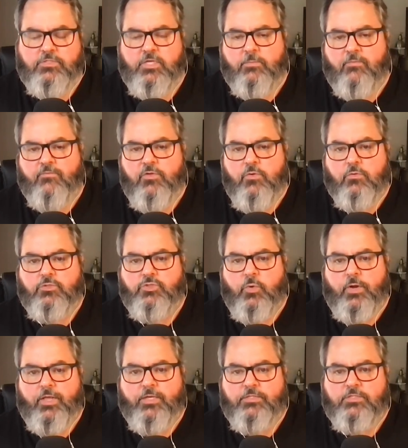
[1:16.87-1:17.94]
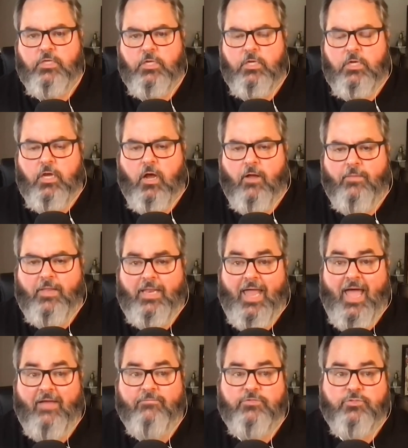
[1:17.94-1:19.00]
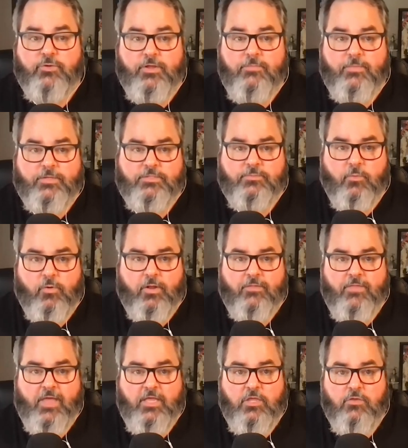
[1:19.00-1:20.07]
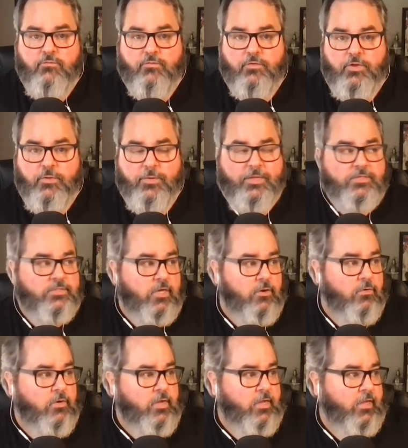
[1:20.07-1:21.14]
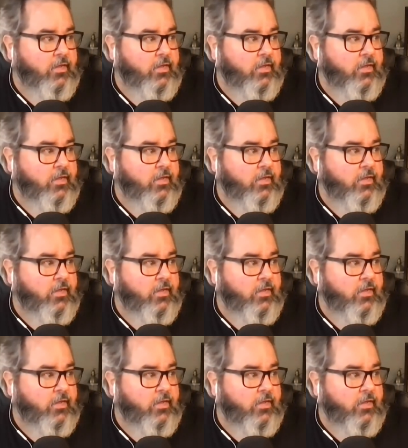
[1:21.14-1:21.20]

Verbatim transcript: Some of you are joining us on the live stream this morning. Thank you for doing so.